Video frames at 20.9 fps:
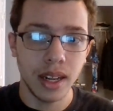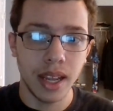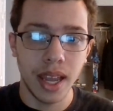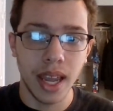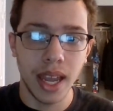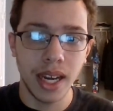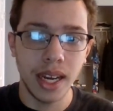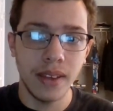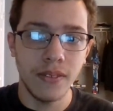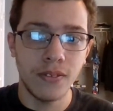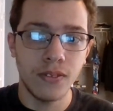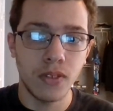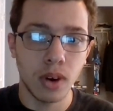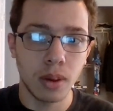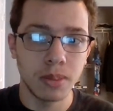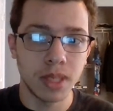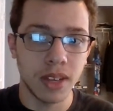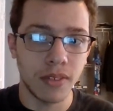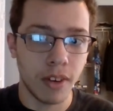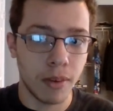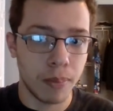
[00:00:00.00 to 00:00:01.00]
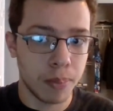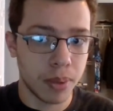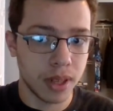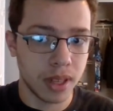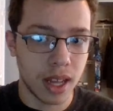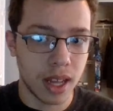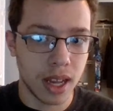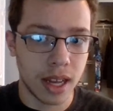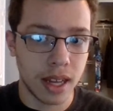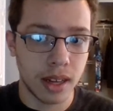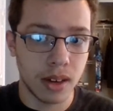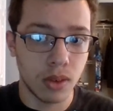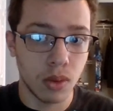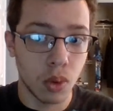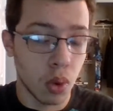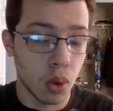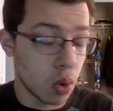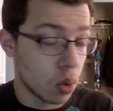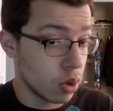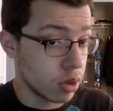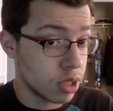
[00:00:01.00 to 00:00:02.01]
any forms of a plot
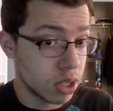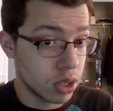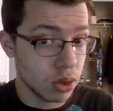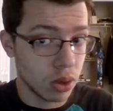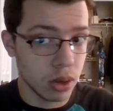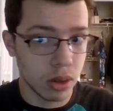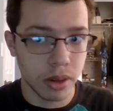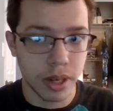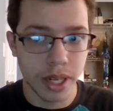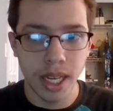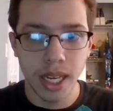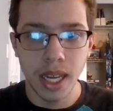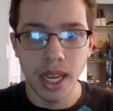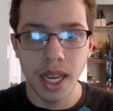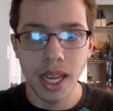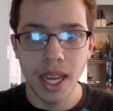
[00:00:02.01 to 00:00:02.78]
or story